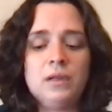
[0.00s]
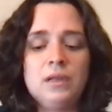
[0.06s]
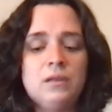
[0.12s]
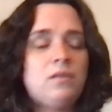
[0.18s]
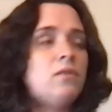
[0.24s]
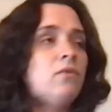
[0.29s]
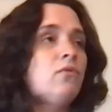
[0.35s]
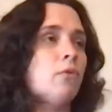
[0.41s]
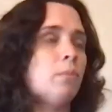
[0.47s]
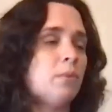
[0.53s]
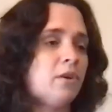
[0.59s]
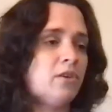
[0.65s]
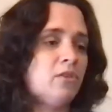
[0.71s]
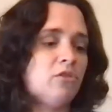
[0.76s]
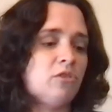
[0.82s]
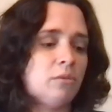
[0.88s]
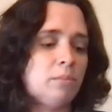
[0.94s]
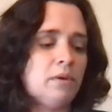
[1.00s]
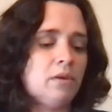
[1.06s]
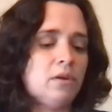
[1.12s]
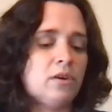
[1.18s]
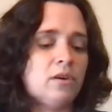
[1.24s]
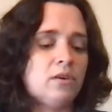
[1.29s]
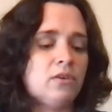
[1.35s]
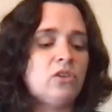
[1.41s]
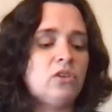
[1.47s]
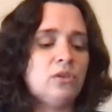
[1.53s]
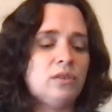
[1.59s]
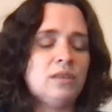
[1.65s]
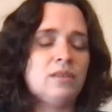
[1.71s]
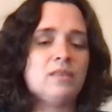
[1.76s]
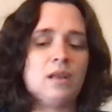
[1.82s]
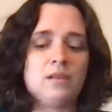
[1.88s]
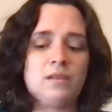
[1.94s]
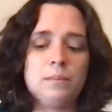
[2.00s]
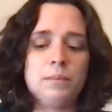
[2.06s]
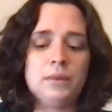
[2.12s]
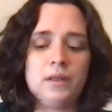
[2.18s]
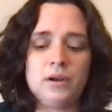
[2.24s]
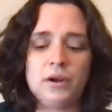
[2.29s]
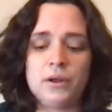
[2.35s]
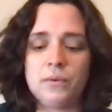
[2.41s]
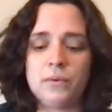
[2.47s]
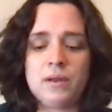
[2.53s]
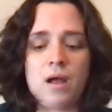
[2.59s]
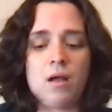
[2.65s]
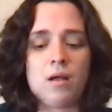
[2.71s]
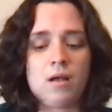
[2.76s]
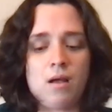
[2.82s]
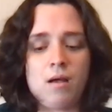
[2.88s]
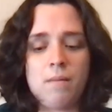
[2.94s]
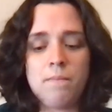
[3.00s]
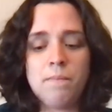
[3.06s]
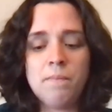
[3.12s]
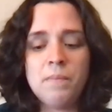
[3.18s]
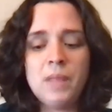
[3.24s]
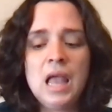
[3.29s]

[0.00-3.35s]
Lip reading: is a former contributor to the sexypolitico.com.